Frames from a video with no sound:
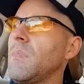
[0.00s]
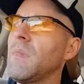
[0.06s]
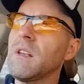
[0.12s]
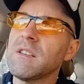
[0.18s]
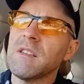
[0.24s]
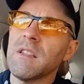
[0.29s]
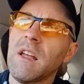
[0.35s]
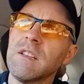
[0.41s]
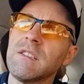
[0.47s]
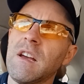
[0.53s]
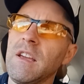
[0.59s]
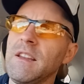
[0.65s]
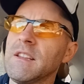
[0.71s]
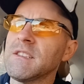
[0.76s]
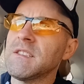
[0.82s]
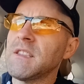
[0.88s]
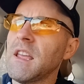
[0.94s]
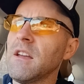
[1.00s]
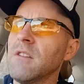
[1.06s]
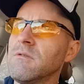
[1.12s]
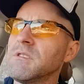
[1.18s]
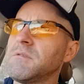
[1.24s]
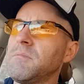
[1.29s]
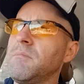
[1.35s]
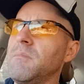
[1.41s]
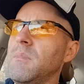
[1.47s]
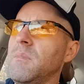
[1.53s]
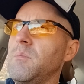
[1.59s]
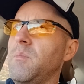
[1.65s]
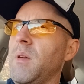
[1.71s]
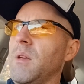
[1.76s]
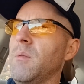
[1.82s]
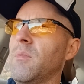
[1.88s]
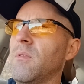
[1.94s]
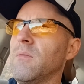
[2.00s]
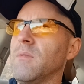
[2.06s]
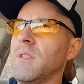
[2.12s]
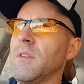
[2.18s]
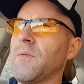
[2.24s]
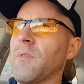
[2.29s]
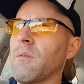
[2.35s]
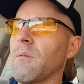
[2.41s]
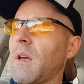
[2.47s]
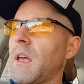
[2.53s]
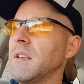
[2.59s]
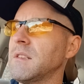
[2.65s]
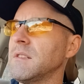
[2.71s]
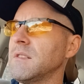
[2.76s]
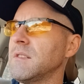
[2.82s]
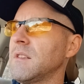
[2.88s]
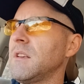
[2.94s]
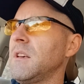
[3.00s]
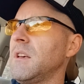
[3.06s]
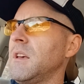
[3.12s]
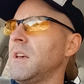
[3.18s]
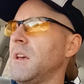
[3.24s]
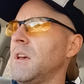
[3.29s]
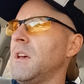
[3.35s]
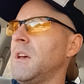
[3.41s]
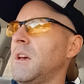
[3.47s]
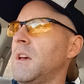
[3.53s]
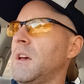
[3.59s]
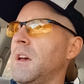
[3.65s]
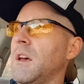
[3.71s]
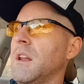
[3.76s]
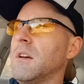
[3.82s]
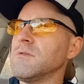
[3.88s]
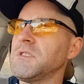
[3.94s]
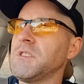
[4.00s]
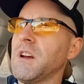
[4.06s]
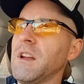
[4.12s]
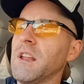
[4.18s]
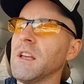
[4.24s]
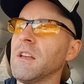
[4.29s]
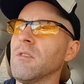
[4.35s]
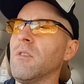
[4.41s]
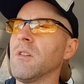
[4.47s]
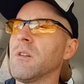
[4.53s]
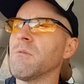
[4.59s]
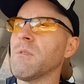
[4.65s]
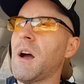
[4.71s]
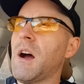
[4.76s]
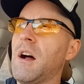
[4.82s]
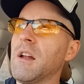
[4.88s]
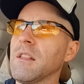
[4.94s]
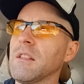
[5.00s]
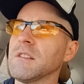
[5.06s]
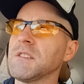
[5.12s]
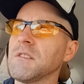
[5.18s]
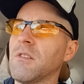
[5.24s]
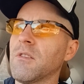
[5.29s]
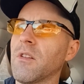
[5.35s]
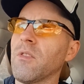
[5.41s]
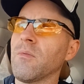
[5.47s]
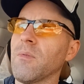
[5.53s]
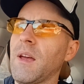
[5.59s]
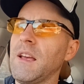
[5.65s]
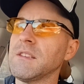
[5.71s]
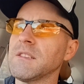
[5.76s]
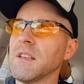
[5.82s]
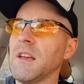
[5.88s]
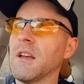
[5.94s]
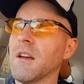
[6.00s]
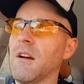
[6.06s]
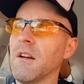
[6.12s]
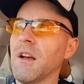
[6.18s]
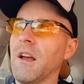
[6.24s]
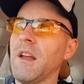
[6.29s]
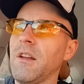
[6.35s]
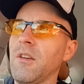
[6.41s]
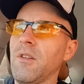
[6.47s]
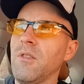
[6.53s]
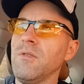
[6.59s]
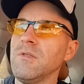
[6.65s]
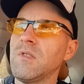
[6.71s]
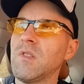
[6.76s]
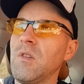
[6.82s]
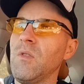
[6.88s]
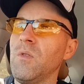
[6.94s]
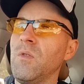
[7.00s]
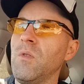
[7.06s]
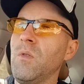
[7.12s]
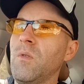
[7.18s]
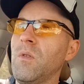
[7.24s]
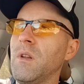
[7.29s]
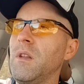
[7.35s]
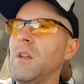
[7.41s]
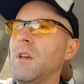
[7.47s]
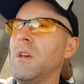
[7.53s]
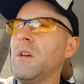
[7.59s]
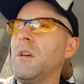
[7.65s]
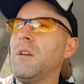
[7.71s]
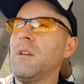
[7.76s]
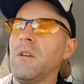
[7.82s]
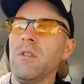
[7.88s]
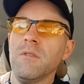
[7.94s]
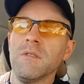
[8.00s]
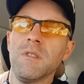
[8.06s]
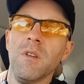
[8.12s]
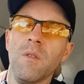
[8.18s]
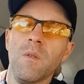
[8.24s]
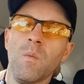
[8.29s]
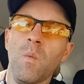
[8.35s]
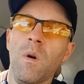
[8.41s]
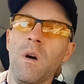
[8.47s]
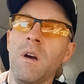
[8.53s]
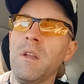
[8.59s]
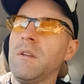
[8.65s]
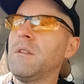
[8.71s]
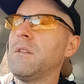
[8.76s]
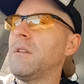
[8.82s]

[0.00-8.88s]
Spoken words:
So that's how you distinguish people in different races. And I was trying to look around at the start of the race, like, all right, who's who and who's doing what.